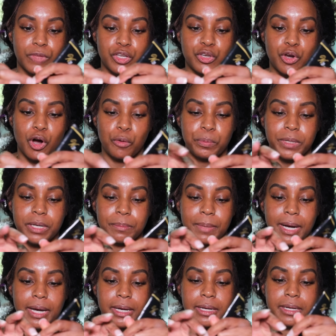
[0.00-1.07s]
You open it
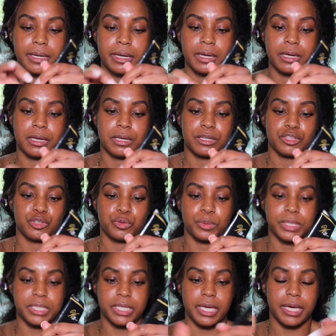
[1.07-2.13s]
by
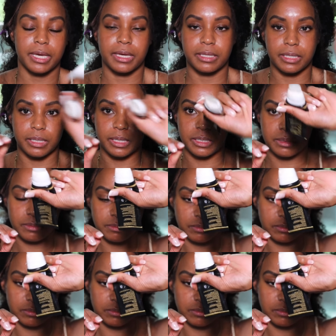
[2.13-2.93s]
twisting it, and then it